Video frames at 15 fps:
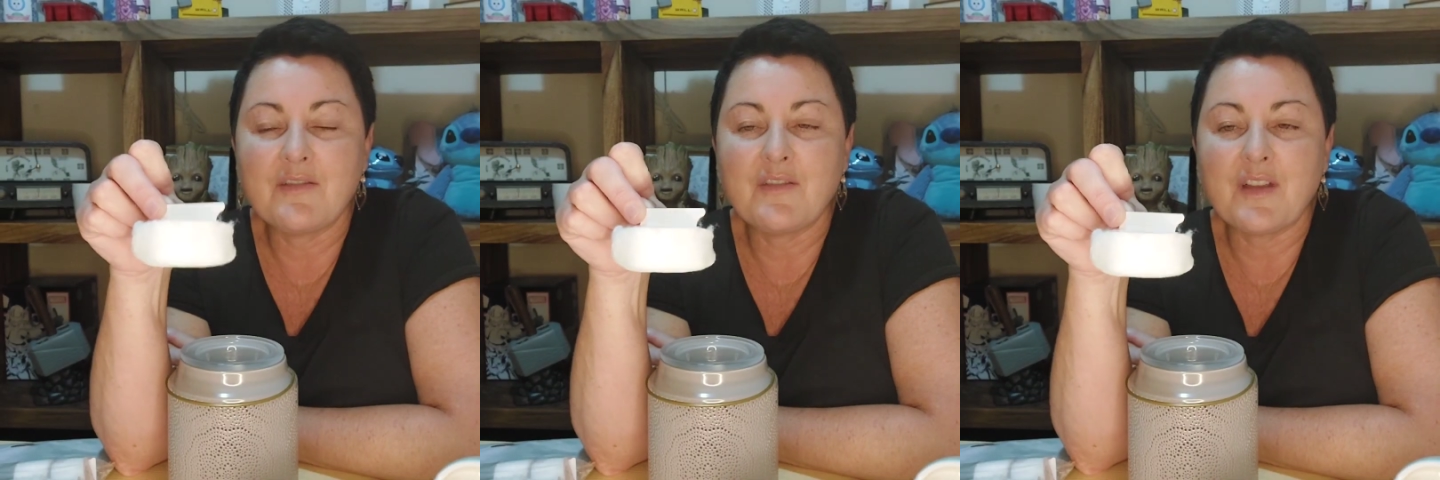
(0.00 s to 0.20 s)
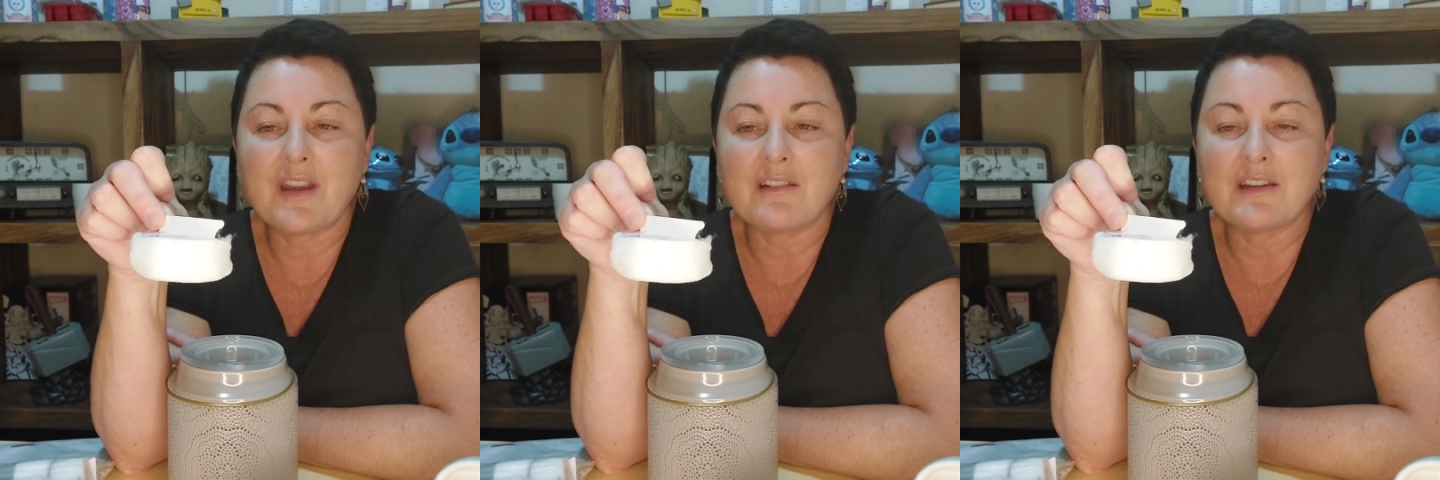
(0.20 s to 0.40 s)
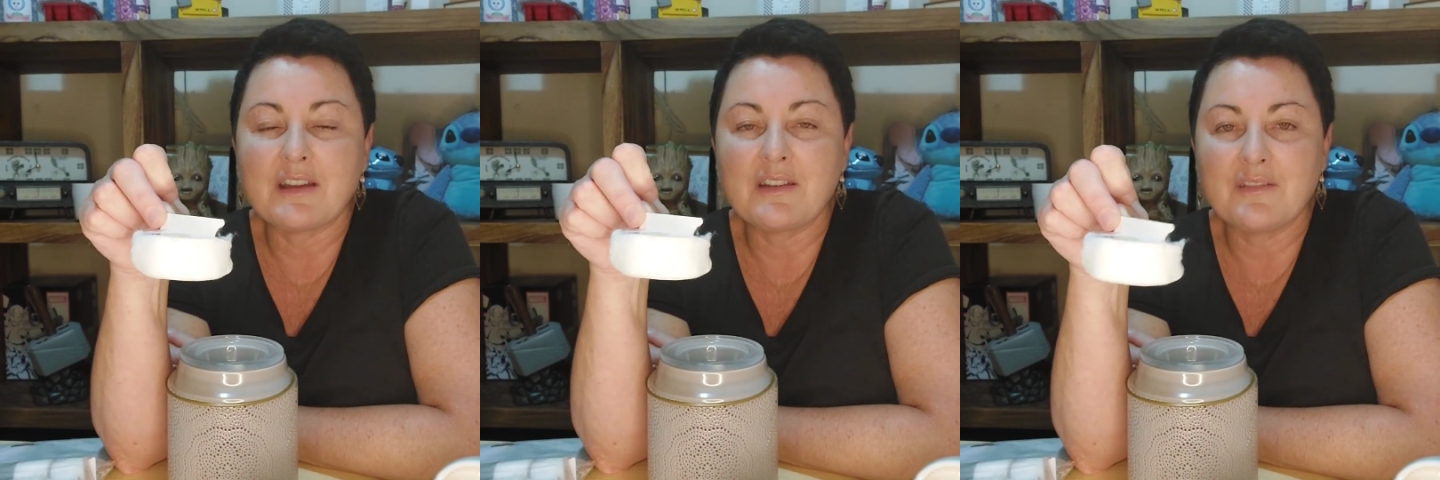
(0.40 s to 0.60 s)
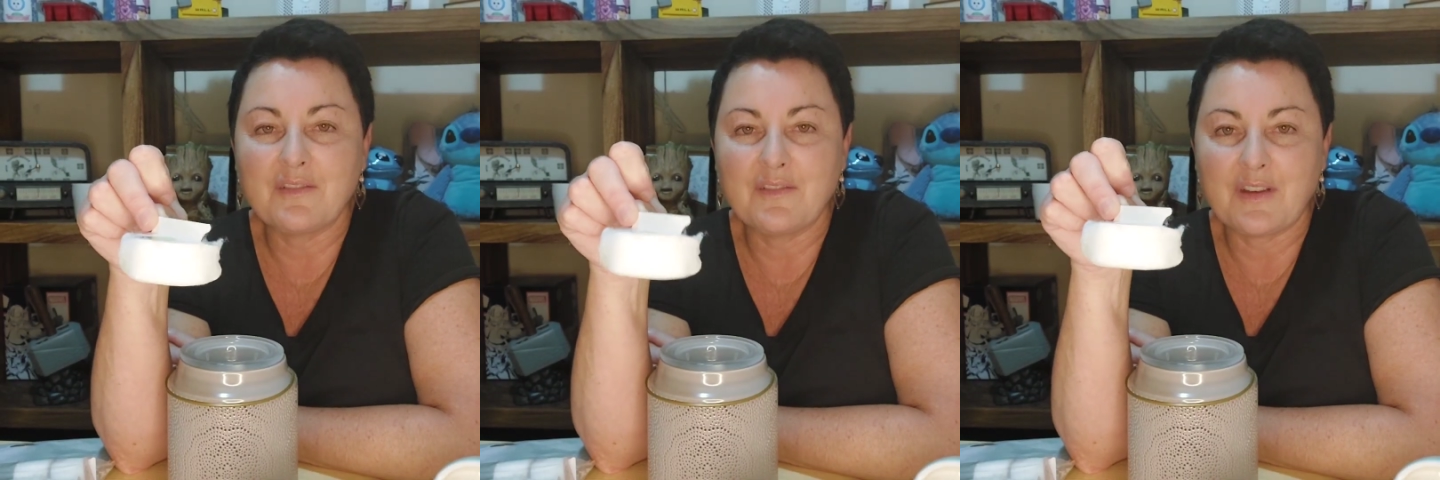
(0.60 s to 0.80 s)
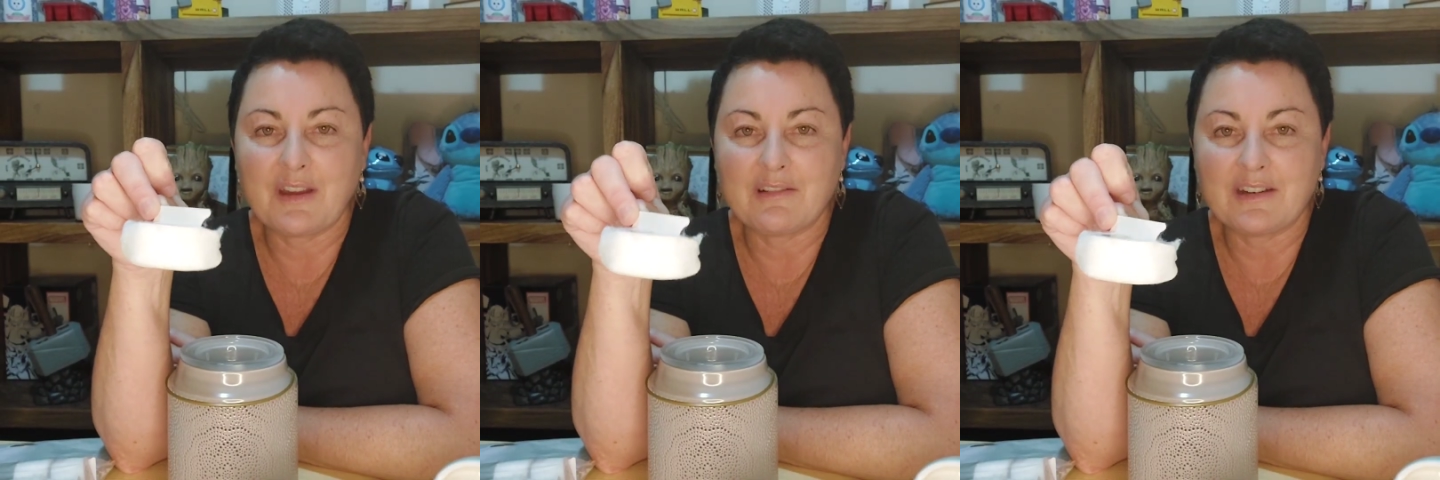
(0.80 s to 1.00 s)
very,
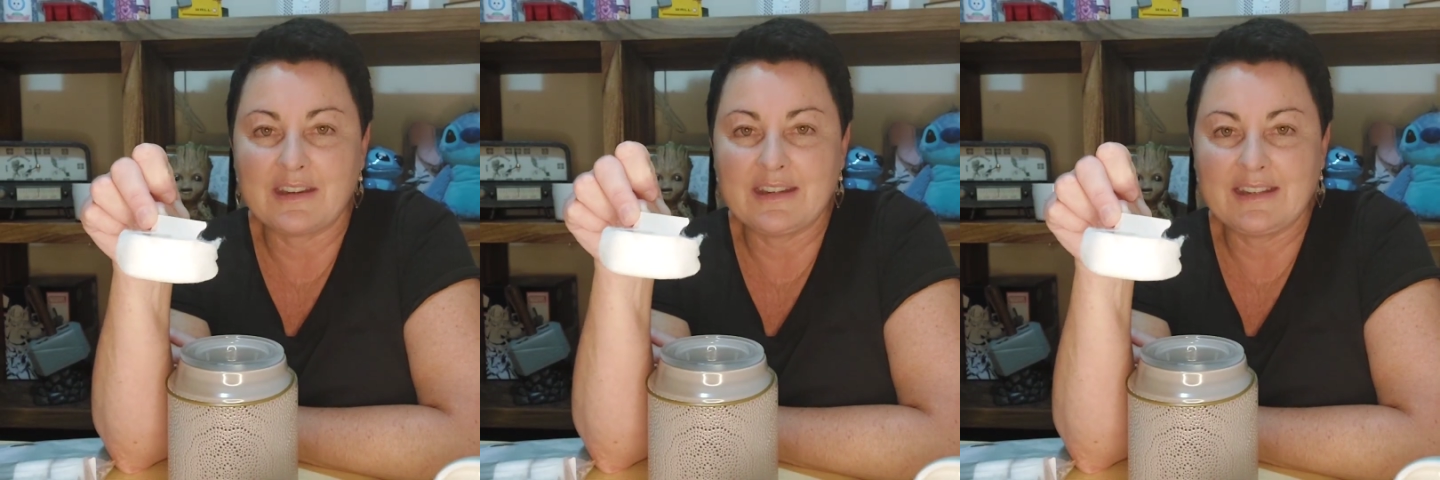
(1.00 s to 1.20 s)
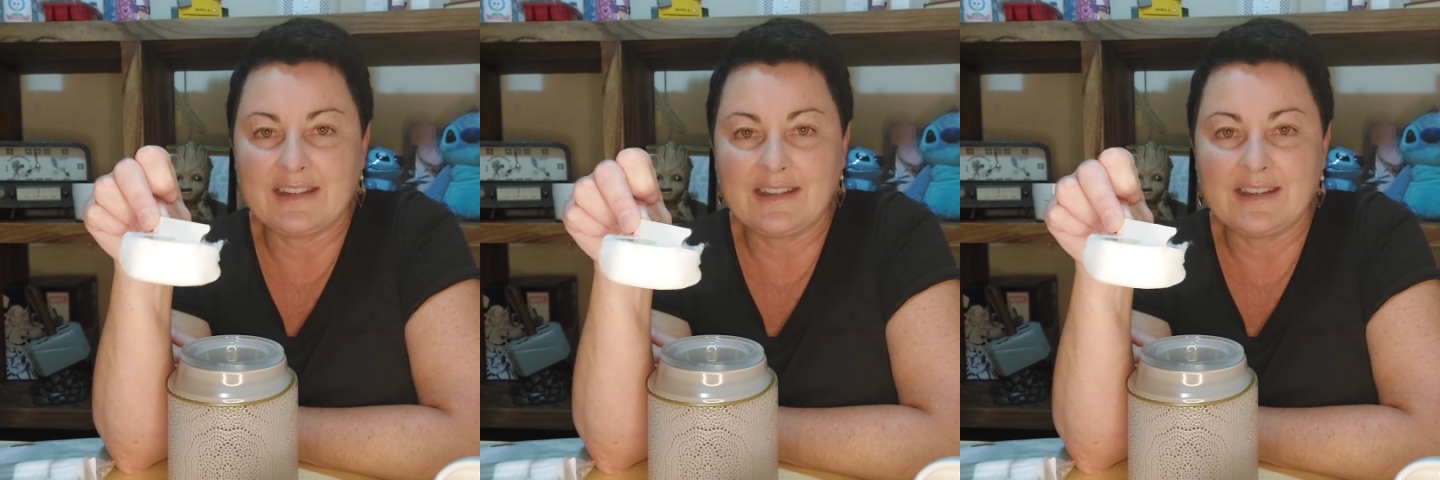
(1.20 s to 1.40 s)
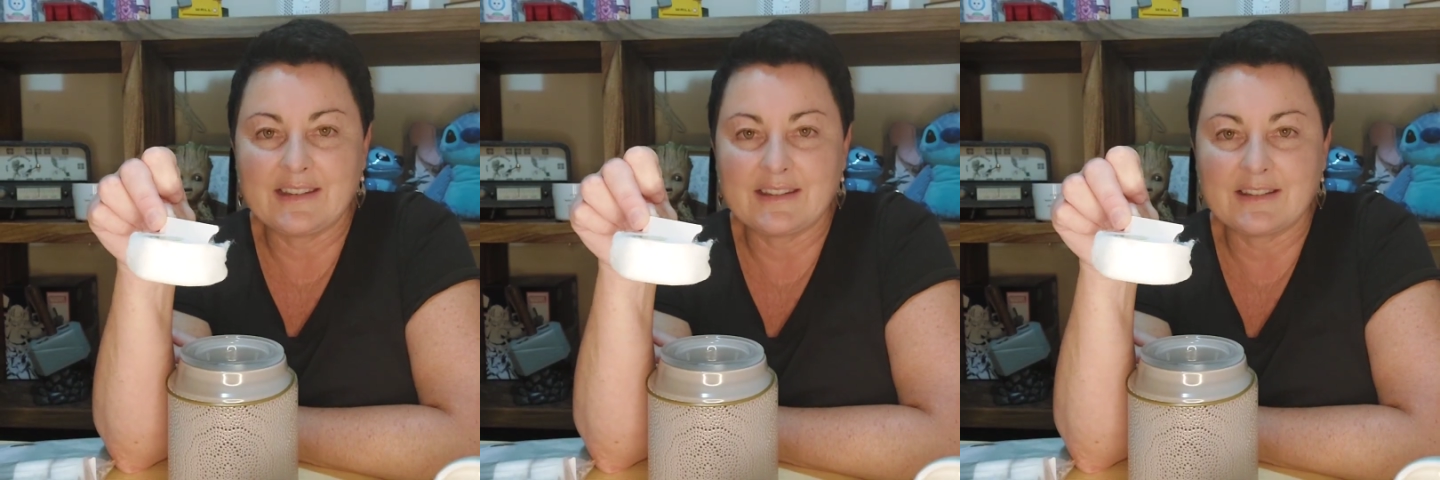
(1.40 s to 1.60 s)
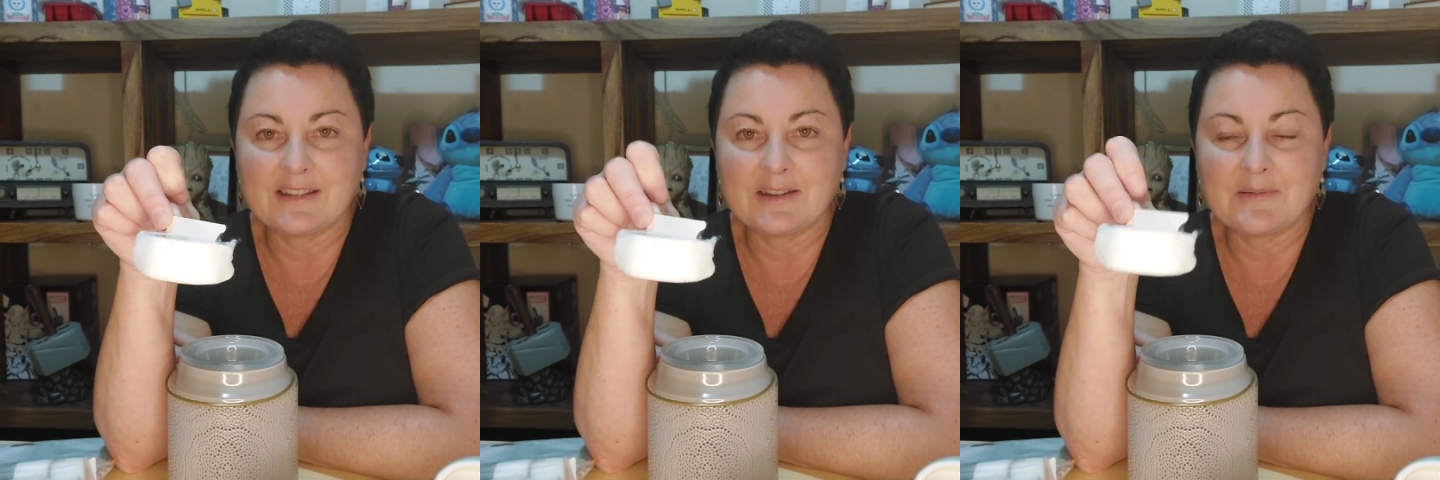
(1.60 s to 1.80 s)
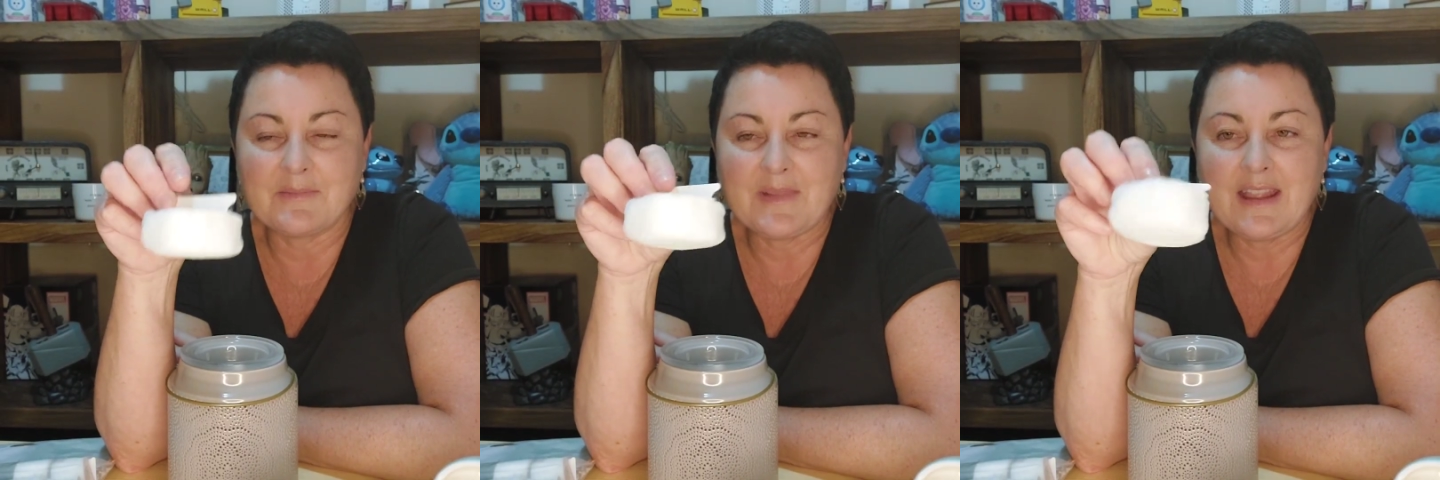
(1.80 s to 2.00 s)
very
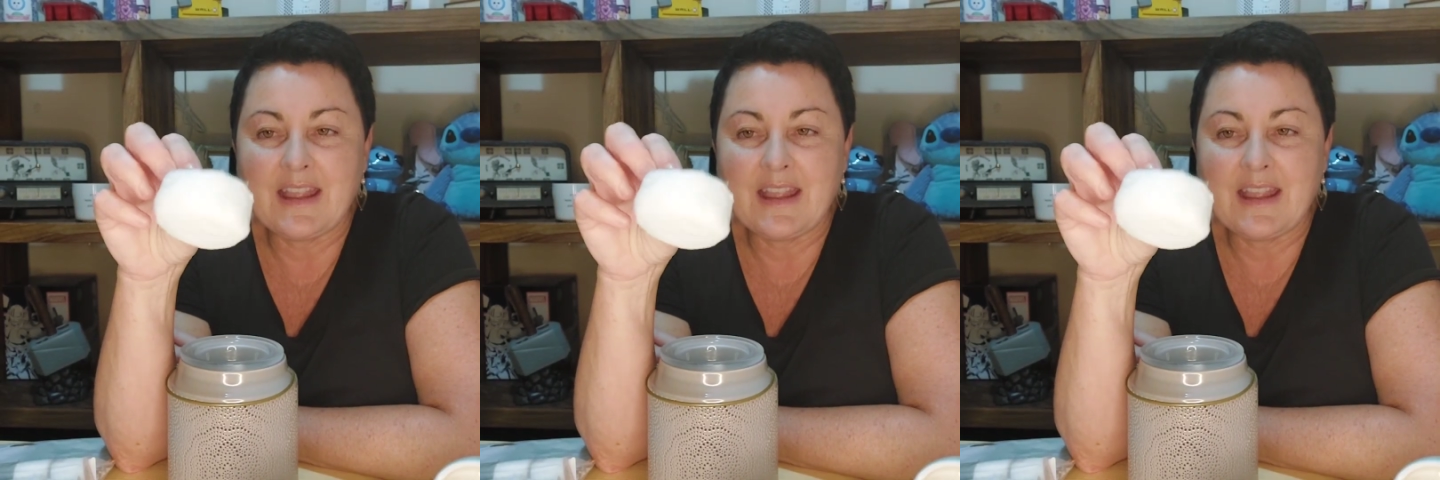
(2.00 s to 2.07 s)
easily.